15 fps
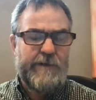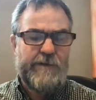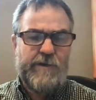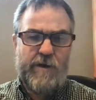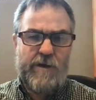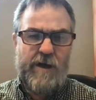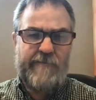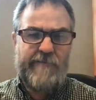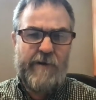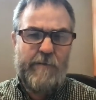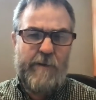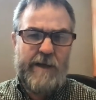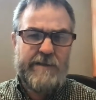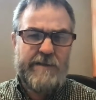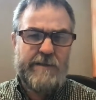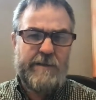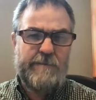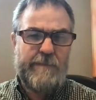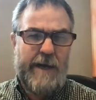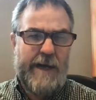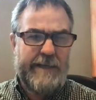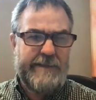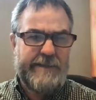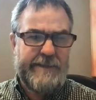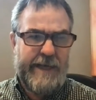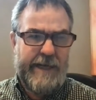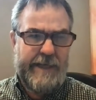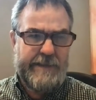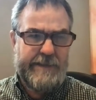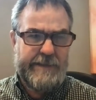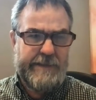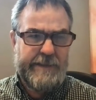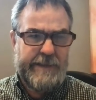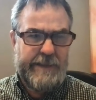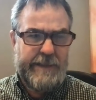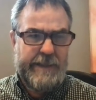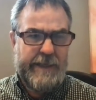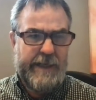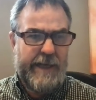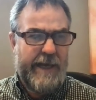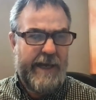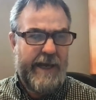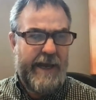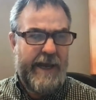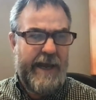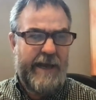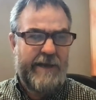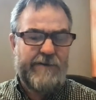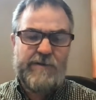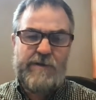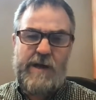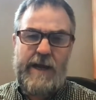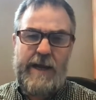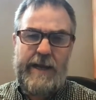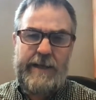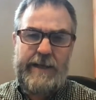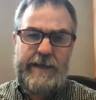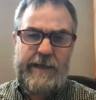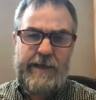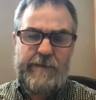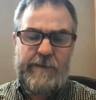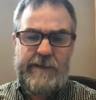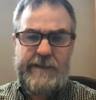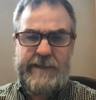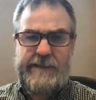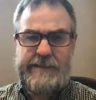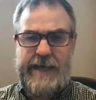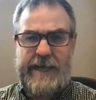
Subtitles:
turn off our Western mindsets, and try and hear what these